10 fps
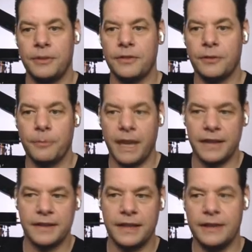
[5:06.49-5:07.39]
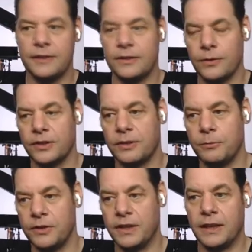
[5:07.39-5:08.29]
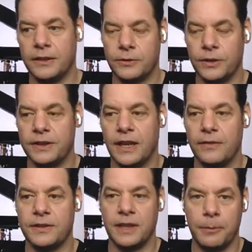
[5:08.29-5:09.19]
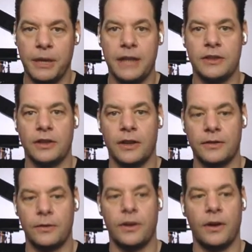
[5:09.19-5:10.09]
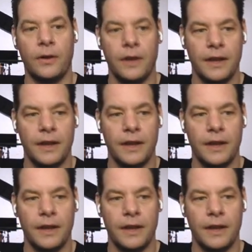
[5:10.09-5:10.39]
different magazines, doing some music industry stuff, some headshots, although